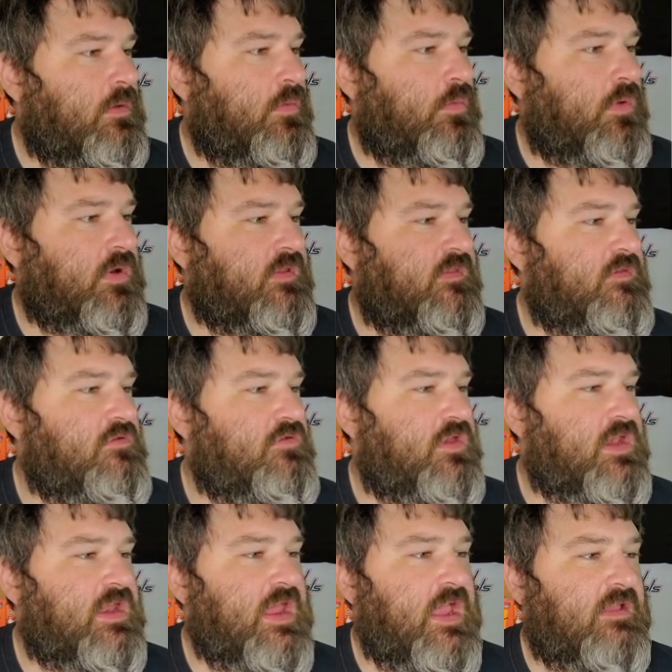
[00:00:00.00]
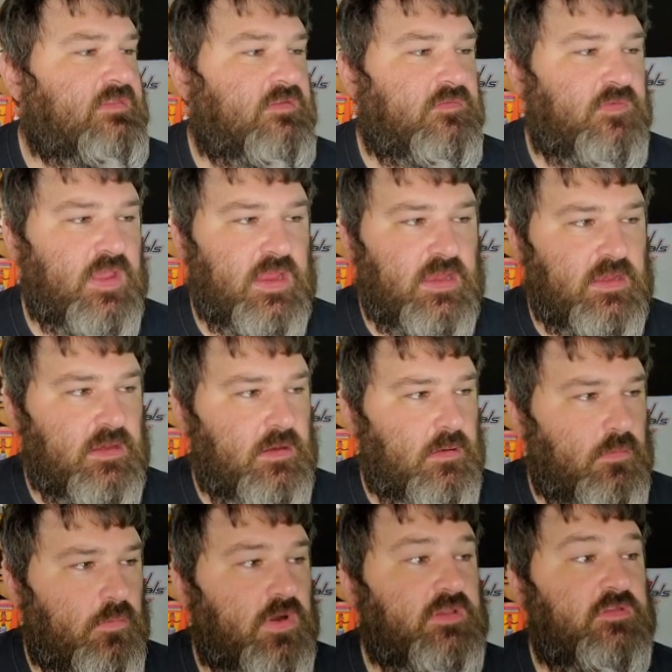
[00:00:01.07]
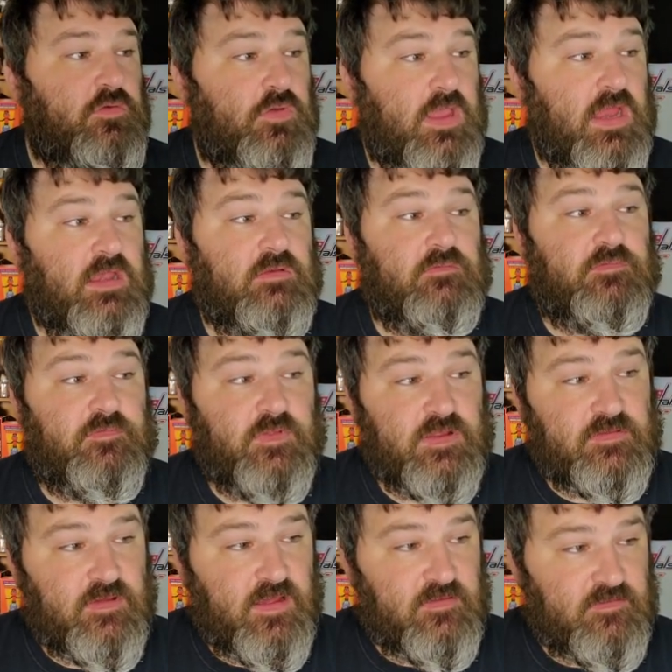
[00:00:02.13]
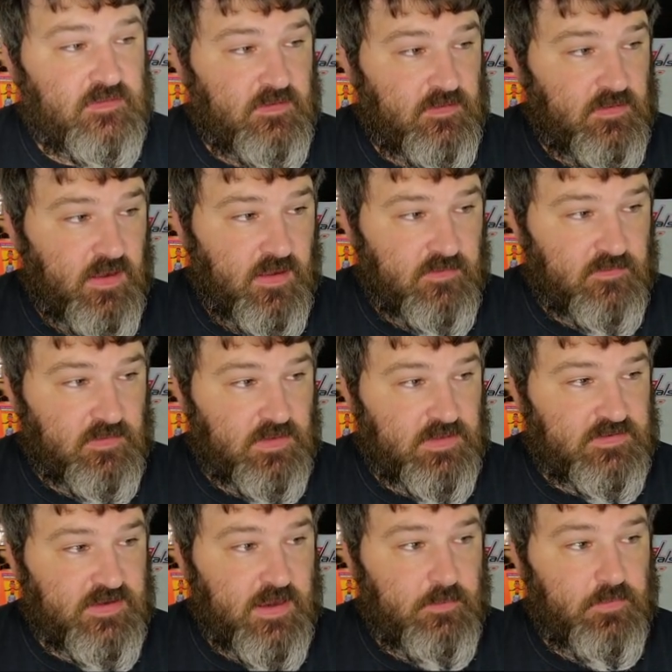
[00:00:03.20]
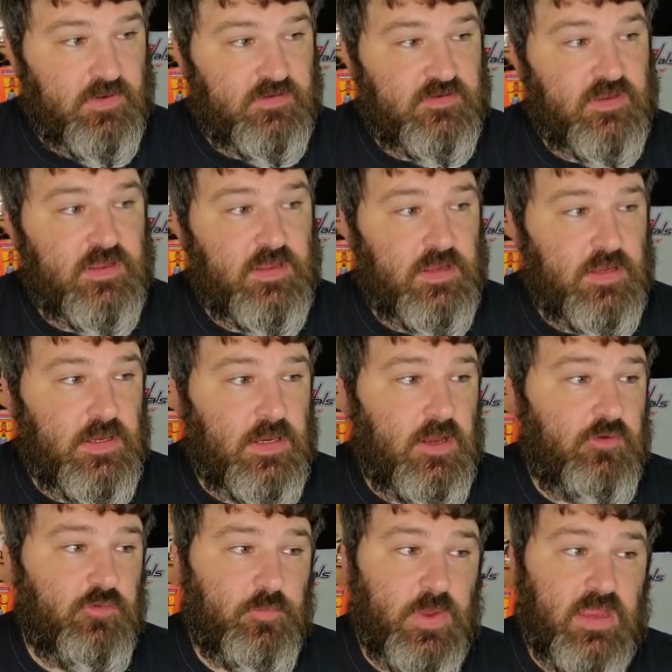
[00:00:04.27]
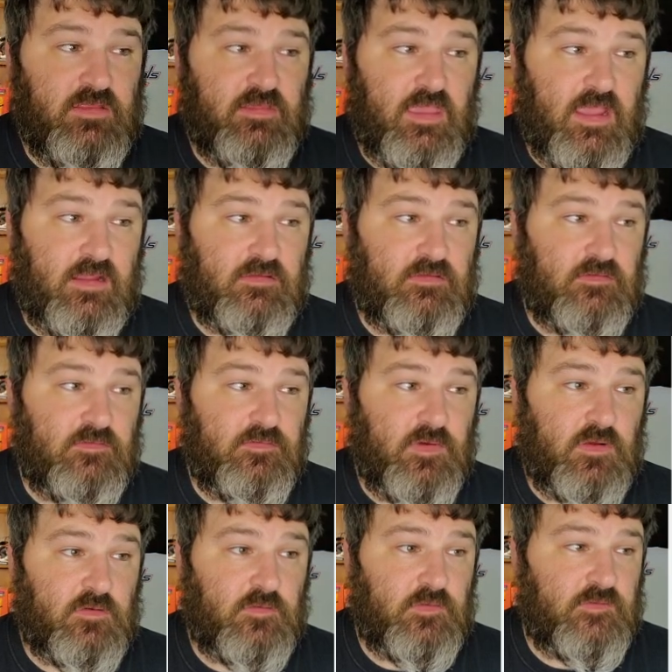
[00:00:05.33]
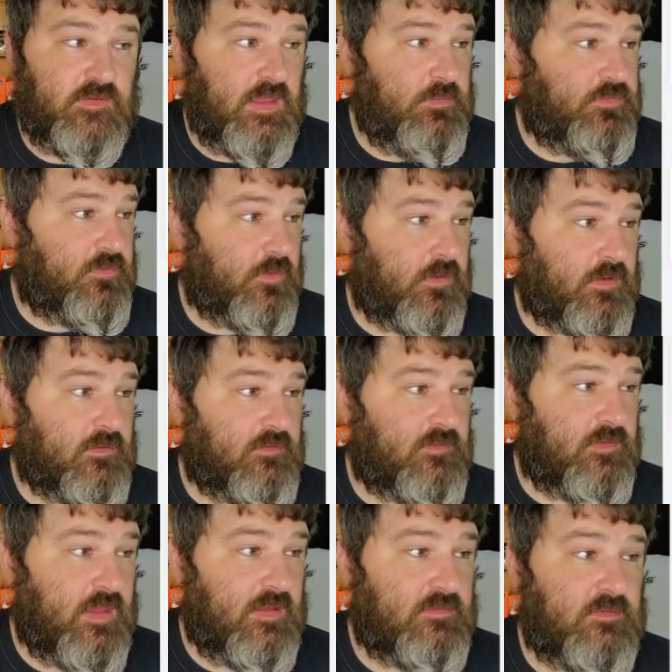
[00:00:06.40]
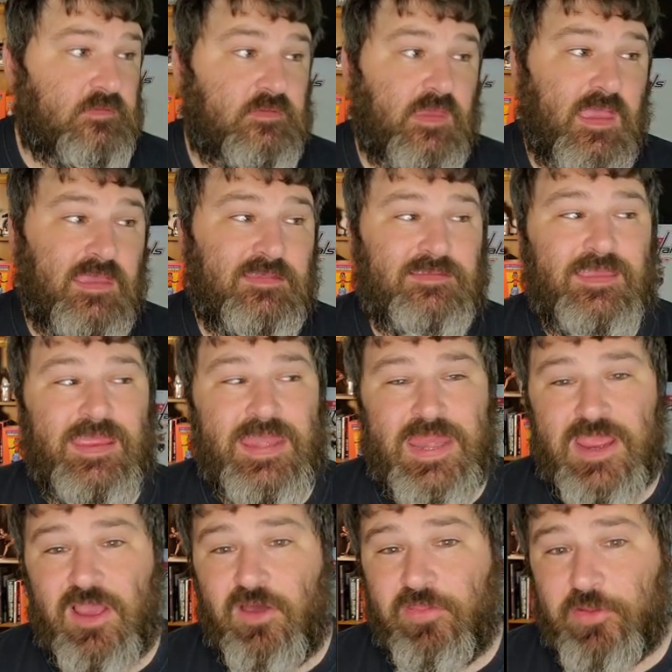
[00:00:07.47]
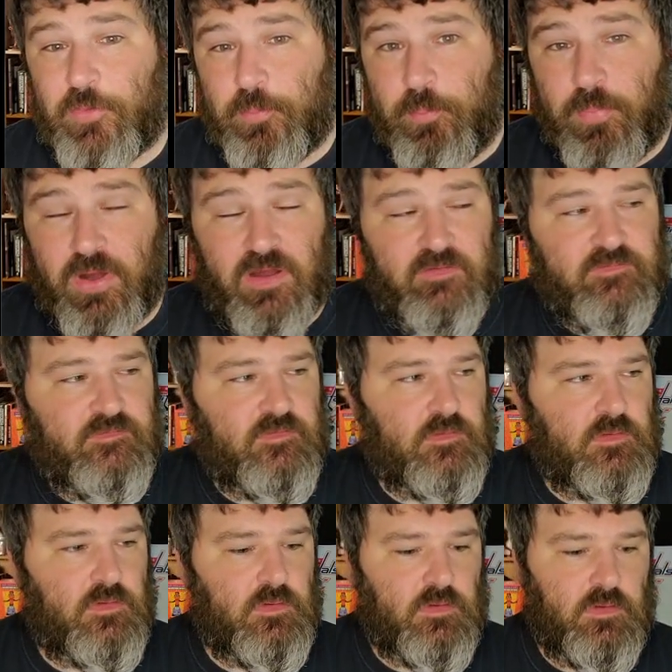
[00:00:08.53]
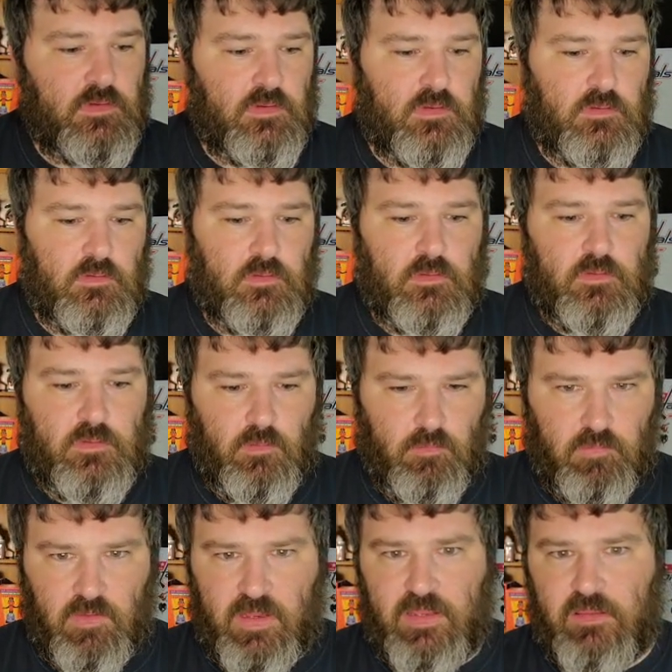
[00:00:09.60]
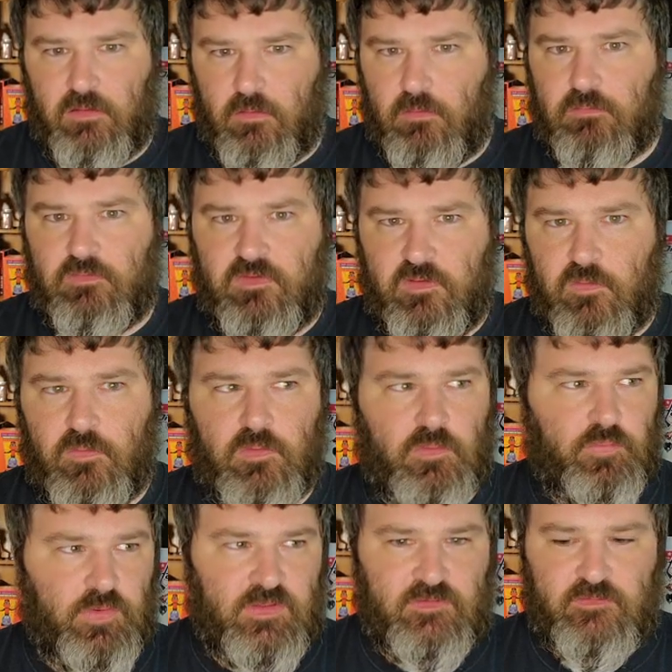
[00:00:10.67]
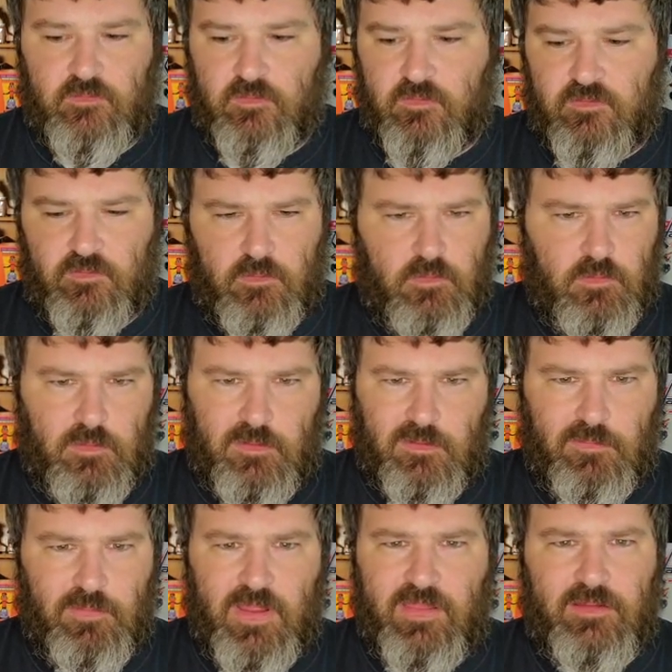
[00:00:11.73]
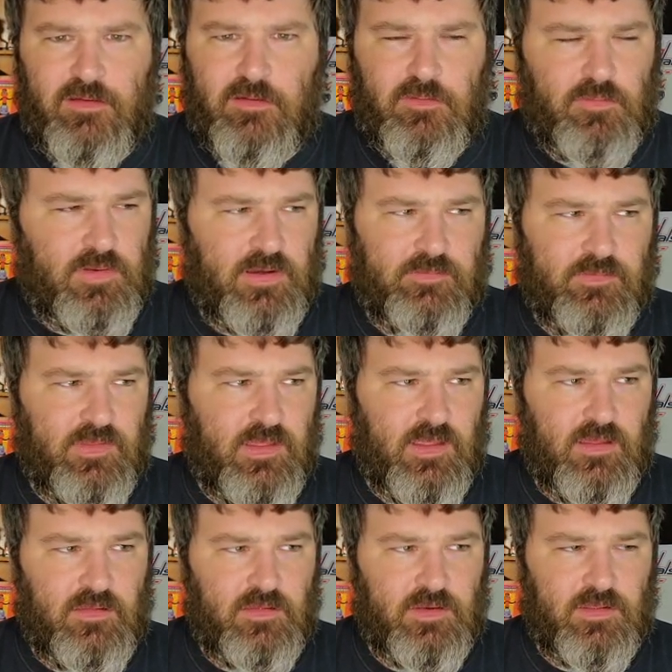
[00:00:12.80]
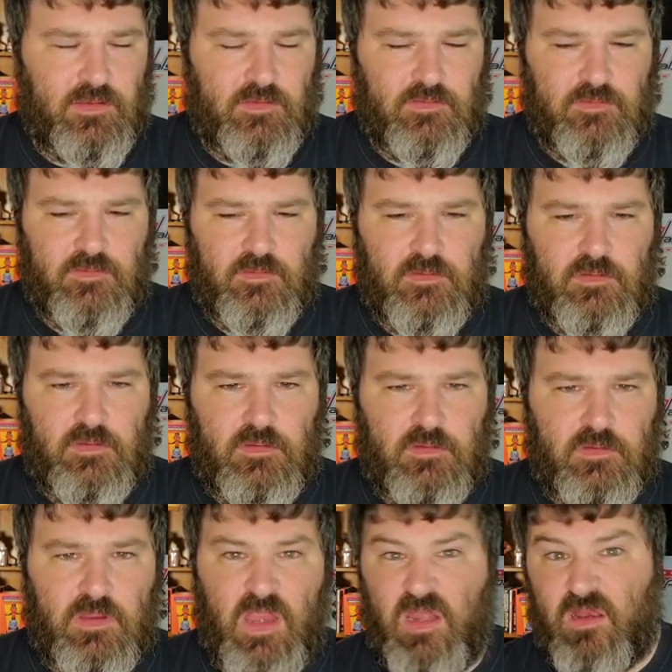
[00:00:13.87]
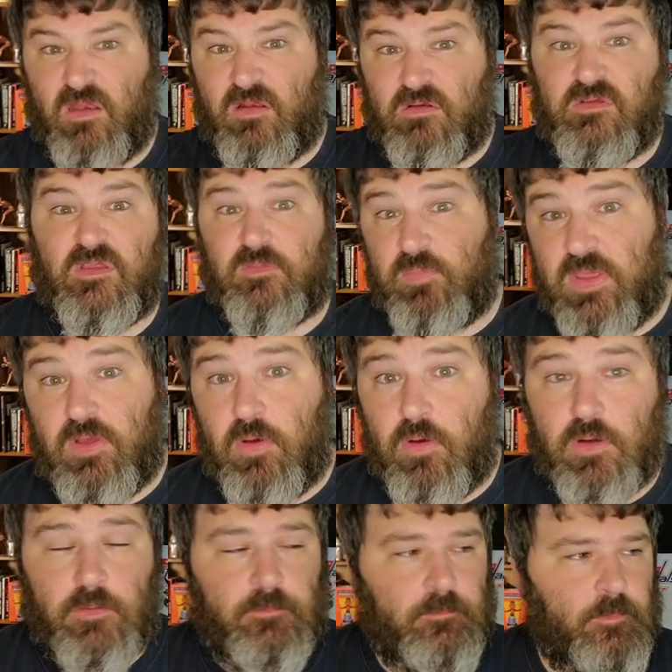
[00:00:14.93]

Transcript: Once you can inflict isolytic damage, it remains active under the same circumstances as any other buff. So like you'll do a research or a relic or whatever the hell it is, and it'll just be on.